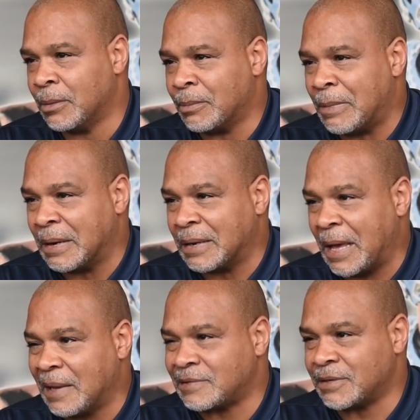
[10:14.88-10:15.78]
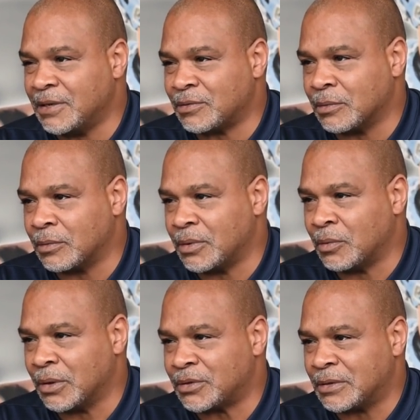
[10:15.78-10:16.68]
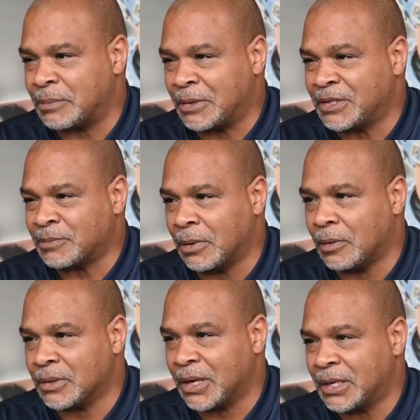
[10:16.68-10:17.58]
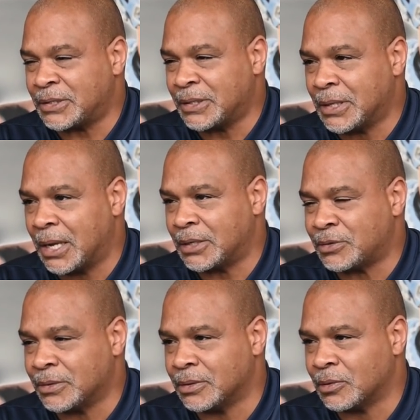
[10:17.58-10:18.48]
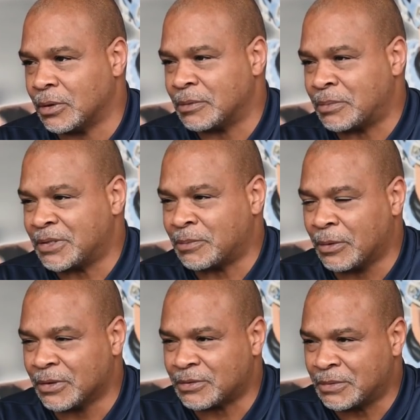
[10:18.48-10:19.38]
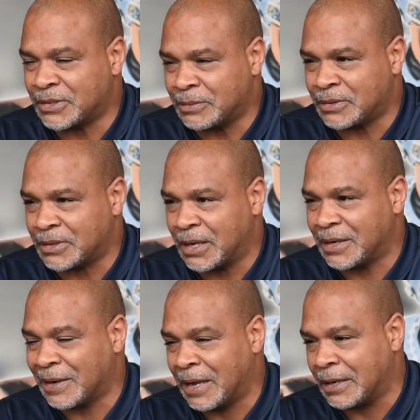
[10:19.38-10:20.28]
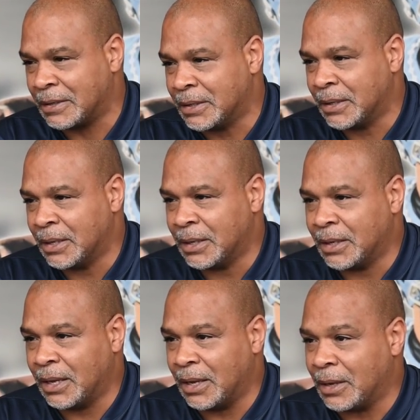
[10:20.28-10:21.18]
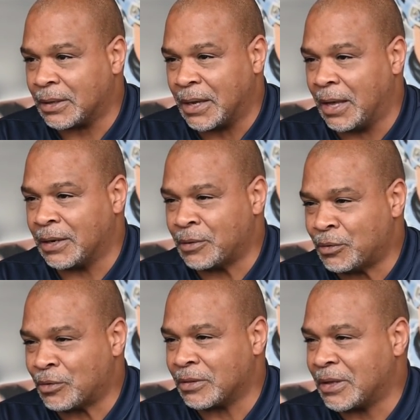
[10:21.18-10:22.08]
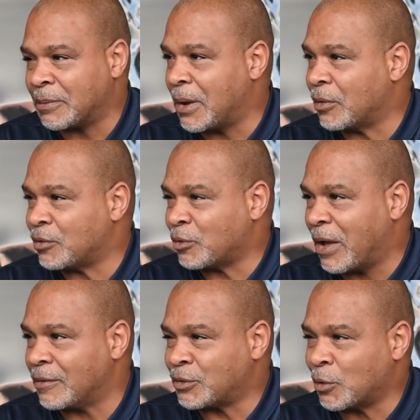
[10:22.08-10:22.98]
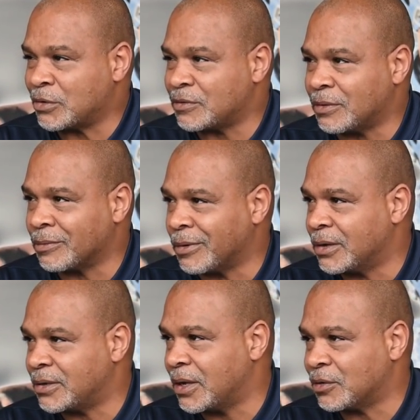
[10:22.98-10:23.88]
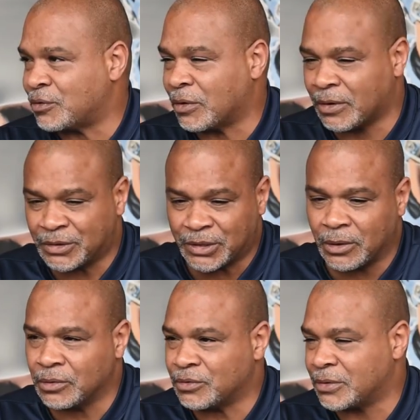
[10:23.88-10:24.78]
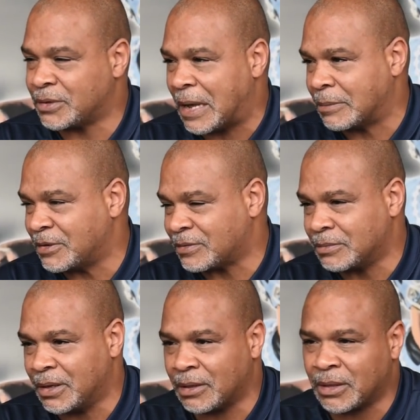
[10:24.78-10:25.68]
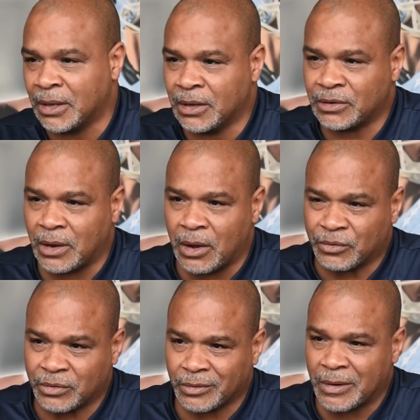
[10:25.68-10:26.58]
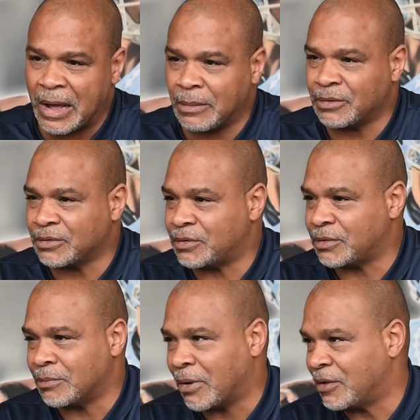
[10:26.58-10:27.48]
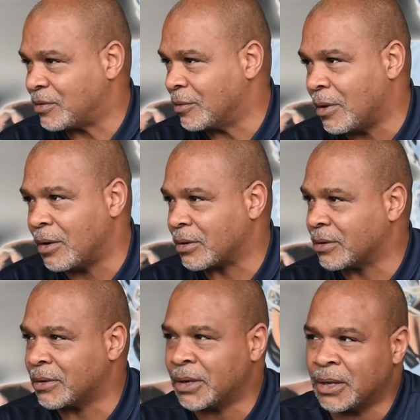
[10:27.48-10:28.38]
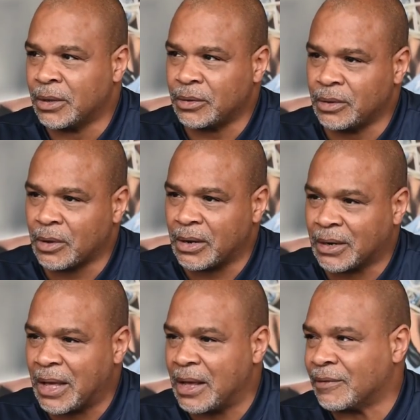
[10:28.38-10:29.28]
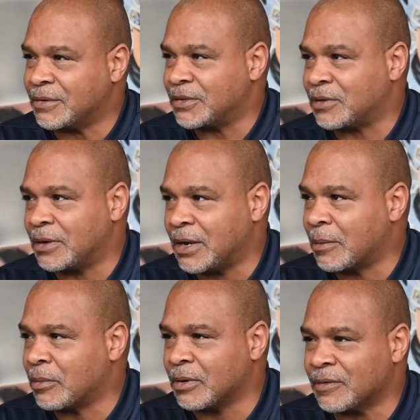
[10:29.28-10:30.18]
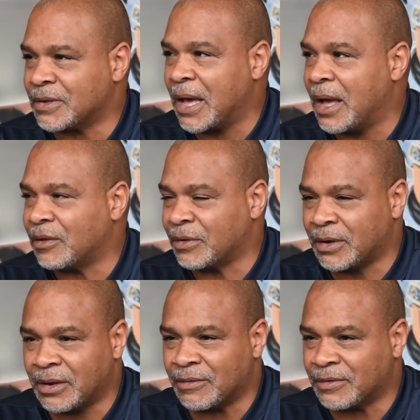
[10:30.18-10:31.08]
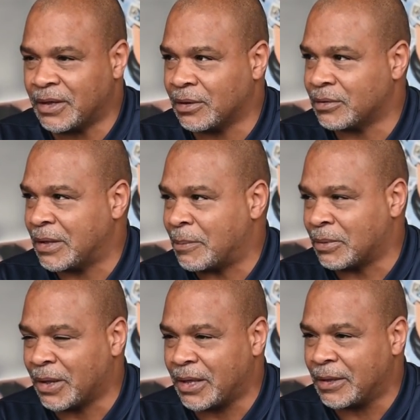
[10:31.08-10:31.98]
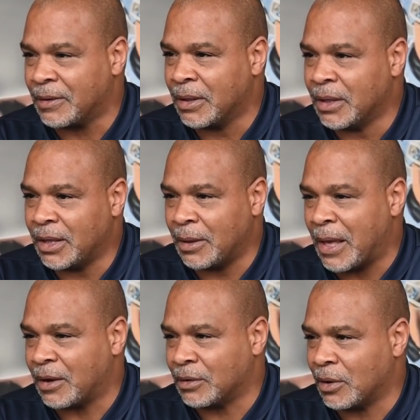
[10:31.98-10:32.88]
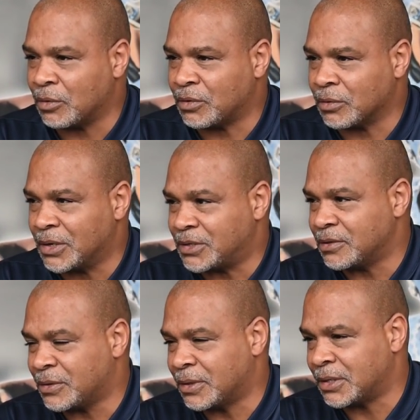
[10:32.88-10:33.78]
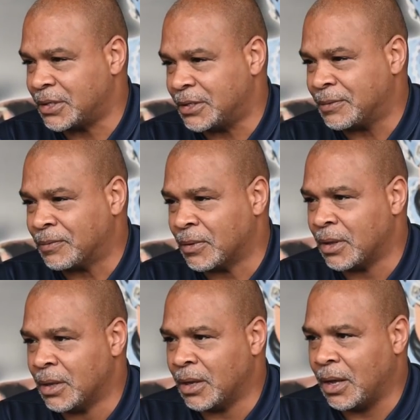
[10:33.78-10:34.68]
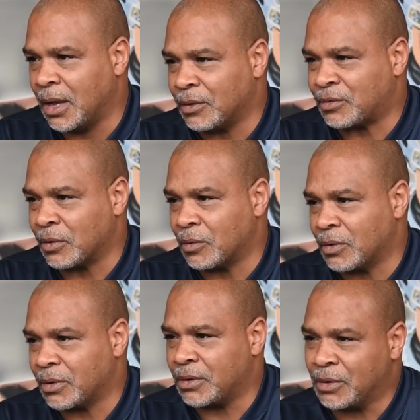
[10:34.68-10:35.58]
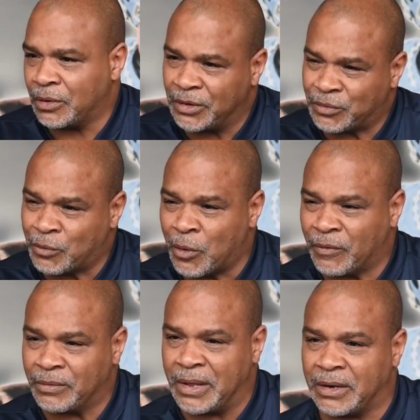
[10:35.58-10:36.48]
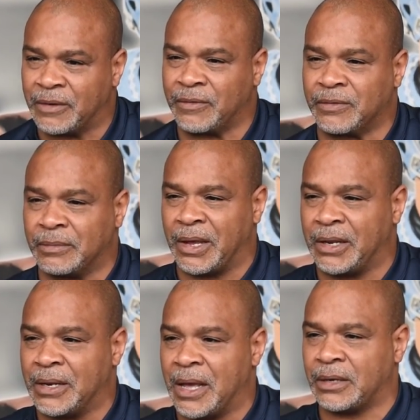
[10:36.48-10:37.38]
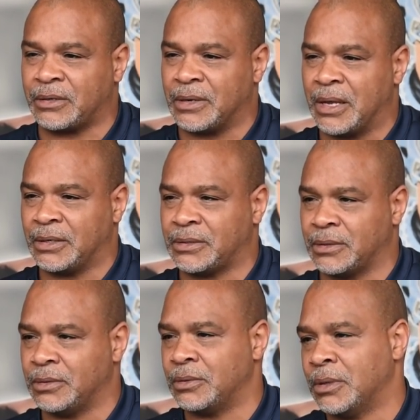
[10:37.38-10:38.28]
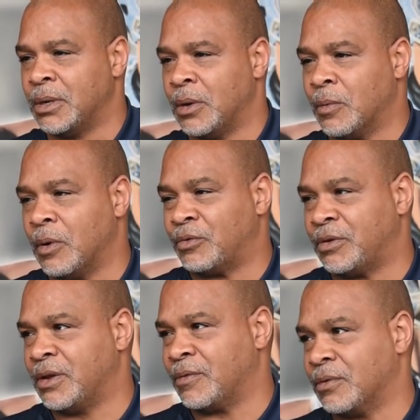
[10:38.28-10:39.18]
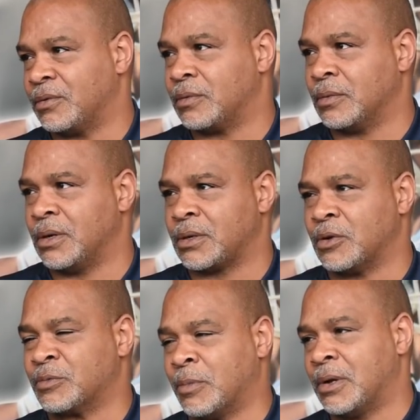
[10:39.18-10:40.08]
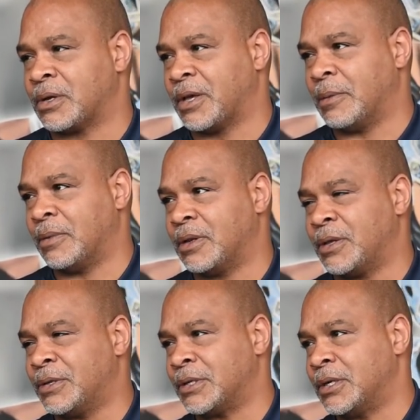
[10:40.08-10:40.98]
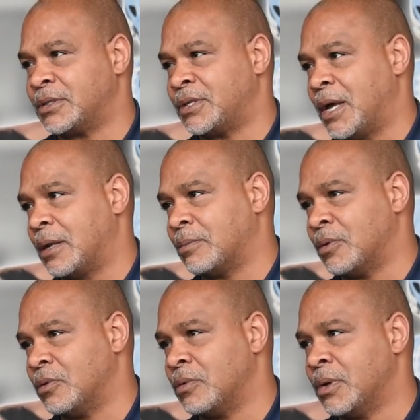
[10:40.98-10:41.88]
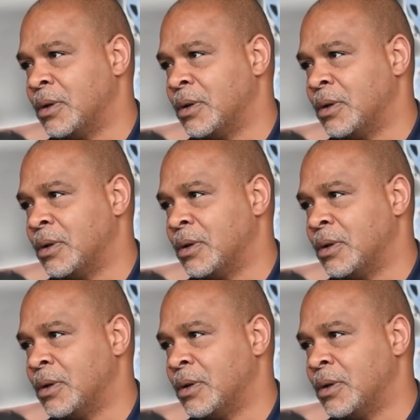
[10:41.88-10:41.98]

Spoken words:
My last season, when we went to the Peach Bowl in 1992 and won the Peach Bowl against Mississippi State in Atlanta, golly, you start thinking about all the draft choices from Rondale Jones to Tommy Smith to Austin Robbins to Bracy Walker. You can go on the line of just a number of guys in the NFL that played and had long durations in the league. So just going from that level from 89 to 92, what was the difference? Well, Coach Brown came in and he changed the talent pool.